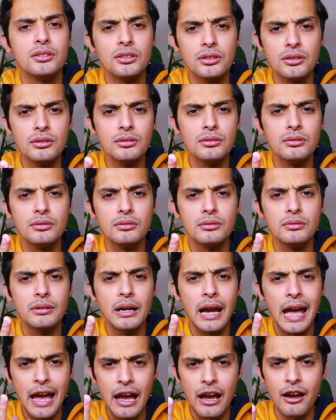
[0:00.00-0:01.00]
You
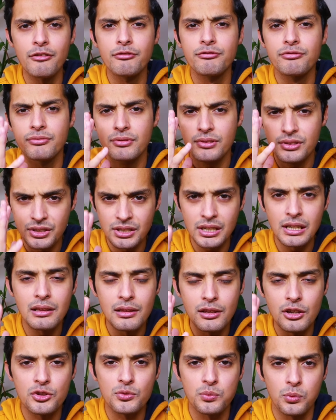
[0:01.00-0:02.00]
have
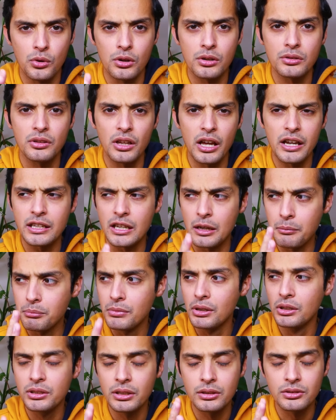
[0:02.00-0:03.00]
seen this word like a
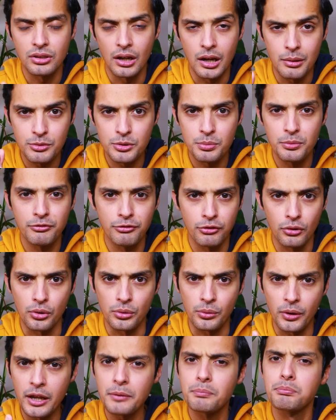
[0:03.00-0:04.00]
million times
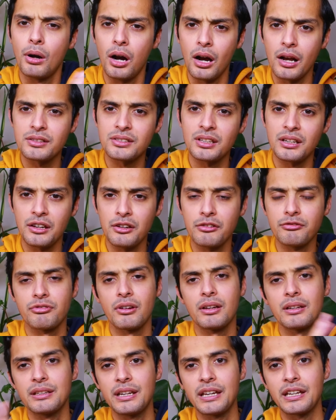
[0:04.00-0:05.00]
before, right? Positive,
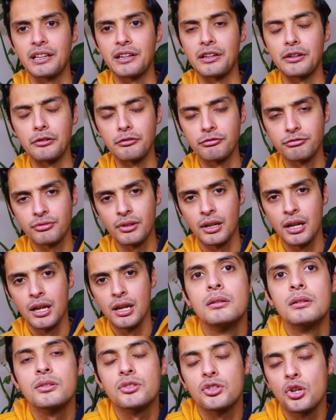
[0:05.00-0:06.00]
negative.
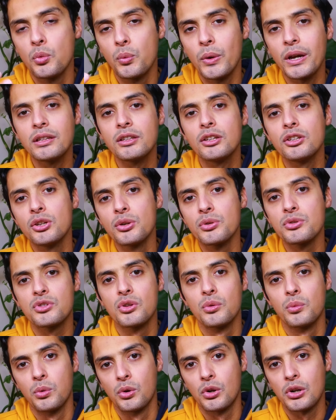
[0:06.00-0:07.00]
So when you use
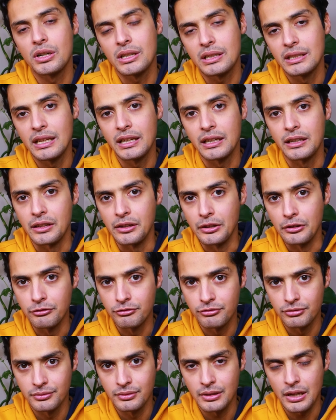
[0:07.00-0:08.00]
the word
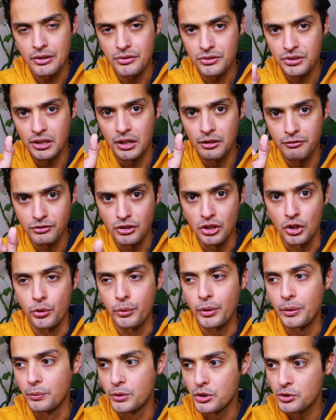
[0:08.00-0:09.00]
negative instead of
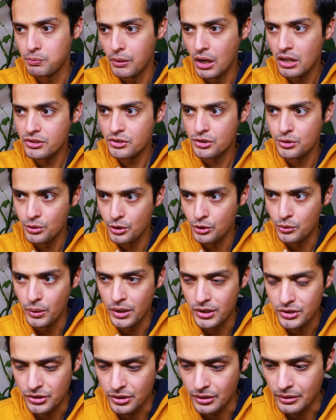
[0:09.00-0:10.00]
no in response to a
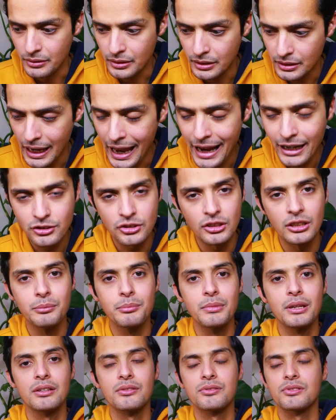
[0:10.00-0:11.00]
question, it actually
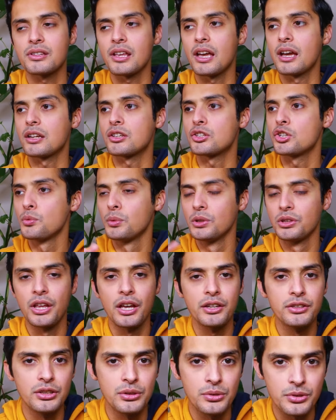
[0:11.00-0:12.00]
means that you will
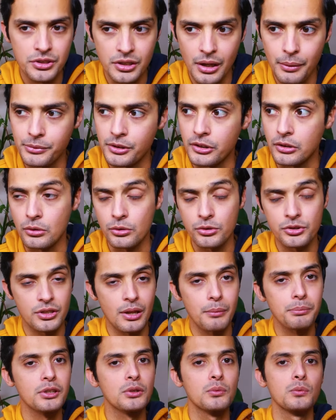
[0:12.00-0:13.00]
not do something or
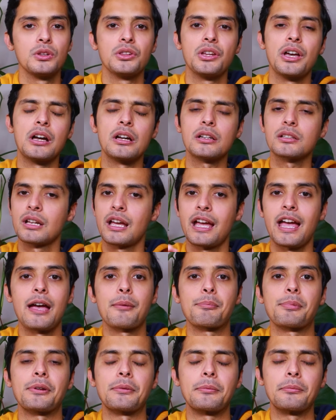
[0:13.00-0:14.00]
something will not
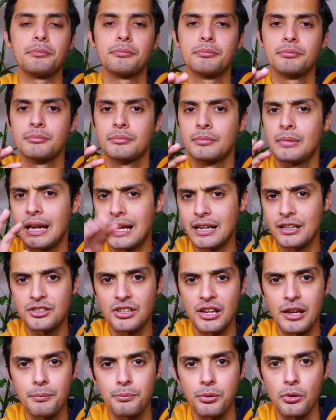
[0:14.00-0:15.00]
happen. An
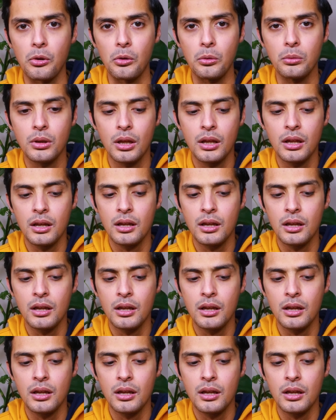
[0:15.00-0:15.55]
example.